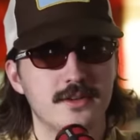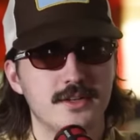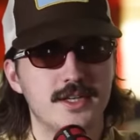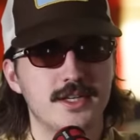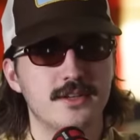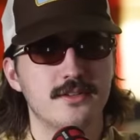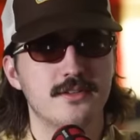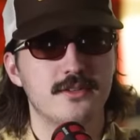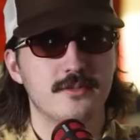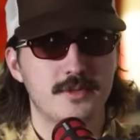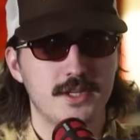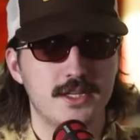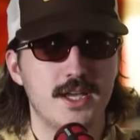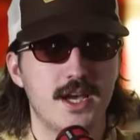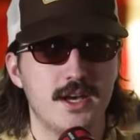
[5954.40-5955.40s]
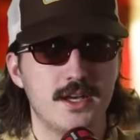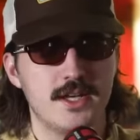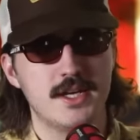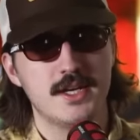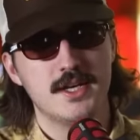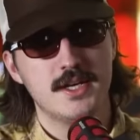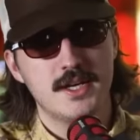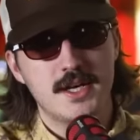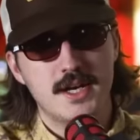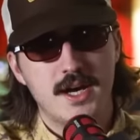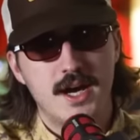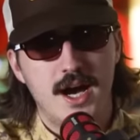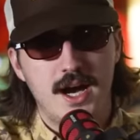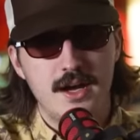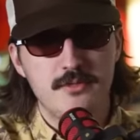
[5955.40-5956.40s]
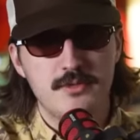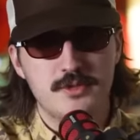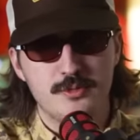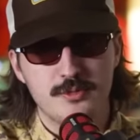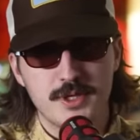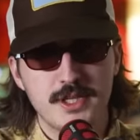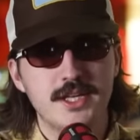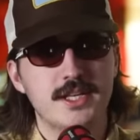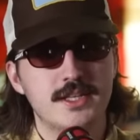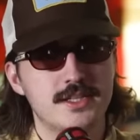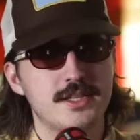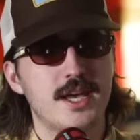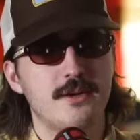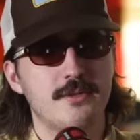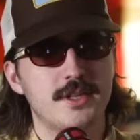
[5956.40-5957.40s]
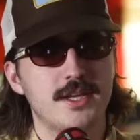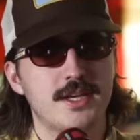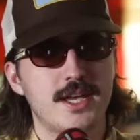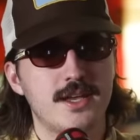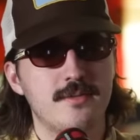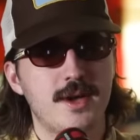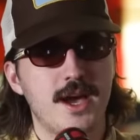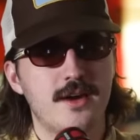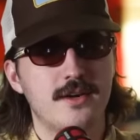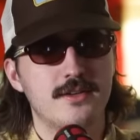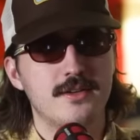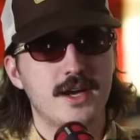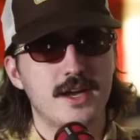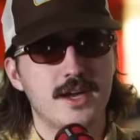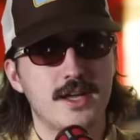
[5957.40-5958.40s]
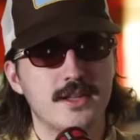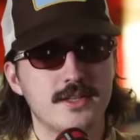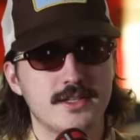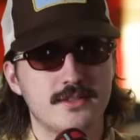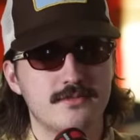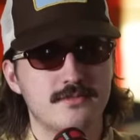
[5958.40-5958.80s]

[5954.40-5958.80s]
Yes. something. Yeah. I was really into that when that came out, and I had like